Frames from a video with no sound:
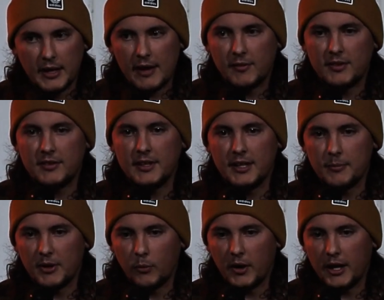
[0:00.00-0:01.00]
Haven't seen
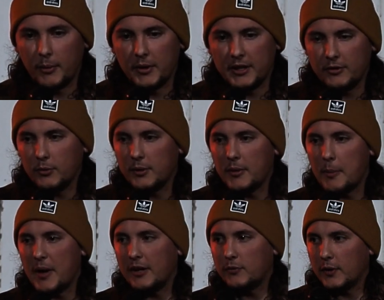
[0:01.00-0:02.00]
him in a while, but he's one of
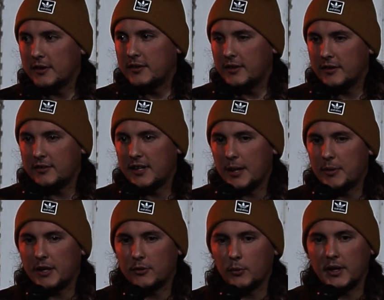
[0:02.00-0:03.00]
my best friends to this day
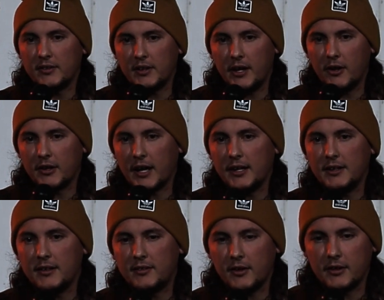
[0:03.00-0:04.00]
because when I said, Eric, I
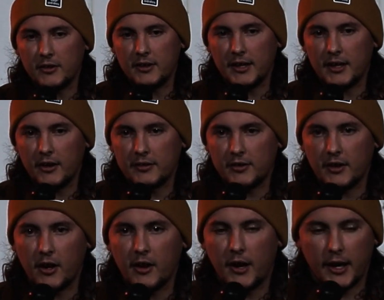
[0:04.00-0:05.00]
need to suck your dick, Eric
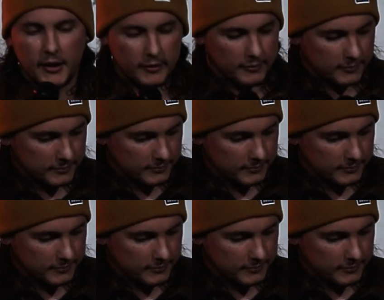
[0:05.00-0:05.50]
said, all right.